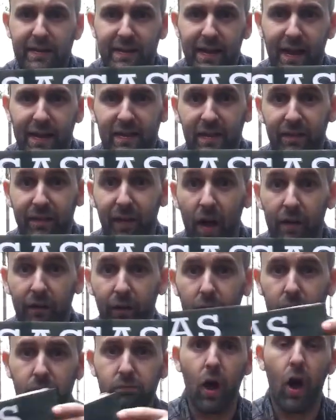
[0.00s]
SES
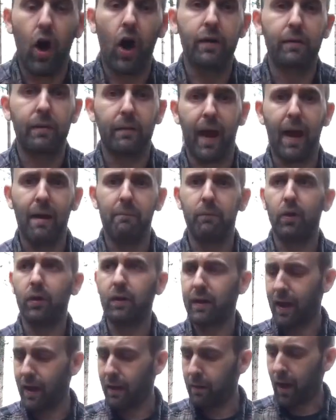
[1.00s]
Survival Guide Handbook.
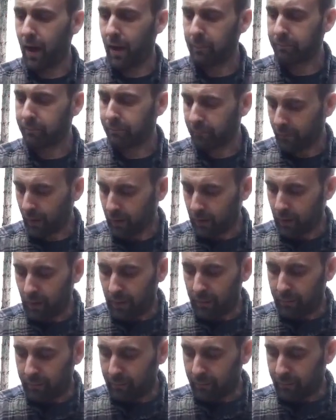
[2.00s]
Yeah,
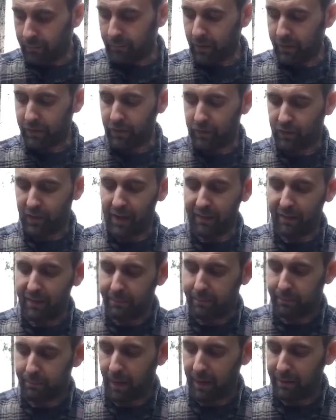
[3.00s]
this is Darry
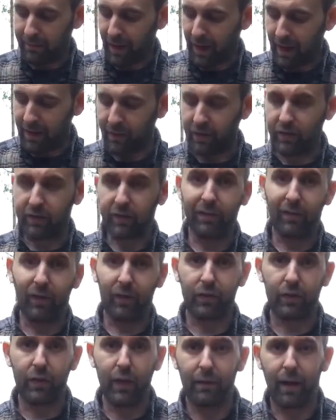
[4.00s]
Davis. You've
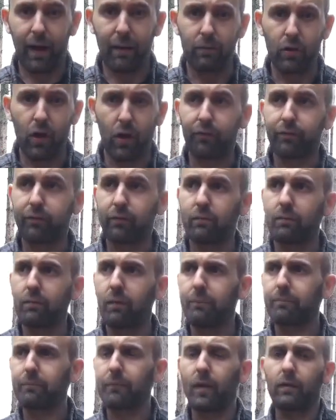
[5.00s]
also got
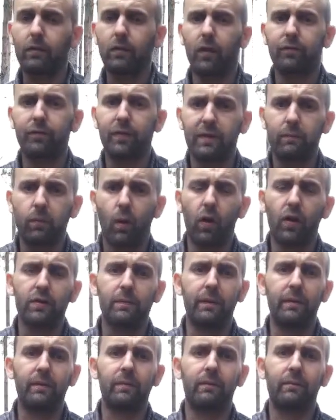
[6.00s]
Lofty
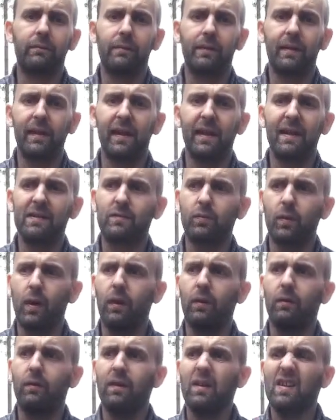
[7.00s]
Wiseman, yeah, as
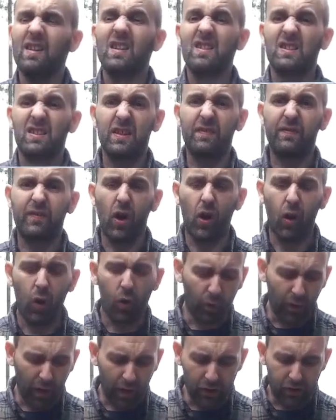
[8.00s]
well. So you've got
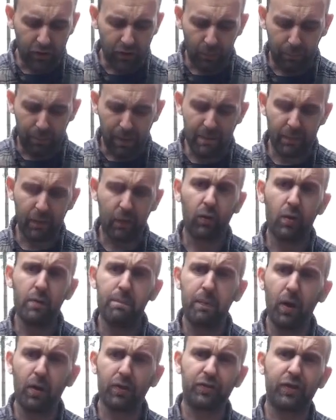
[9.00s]
all those sort of people. We
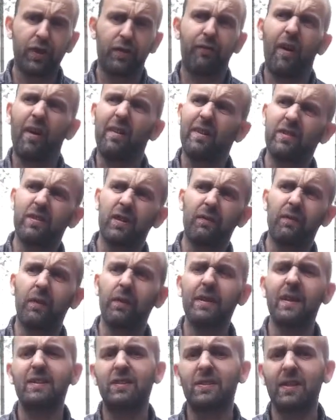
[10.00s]
put stuff out. There's stuff on
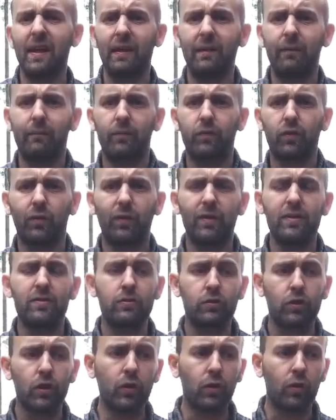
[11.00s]
the internet, so you
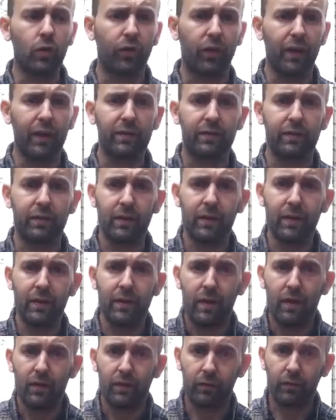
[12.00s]
can Google things
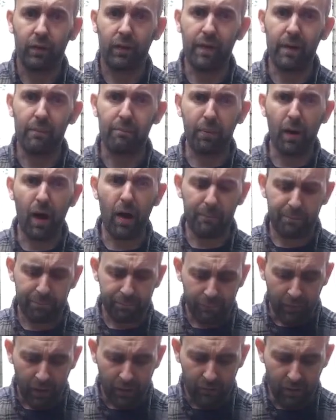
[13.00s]
sort of on there. But
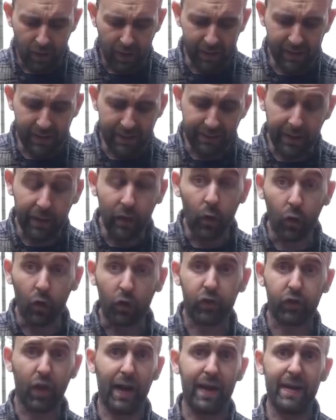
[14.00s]
really, they all
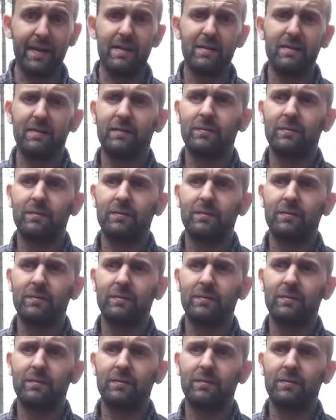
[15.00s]
say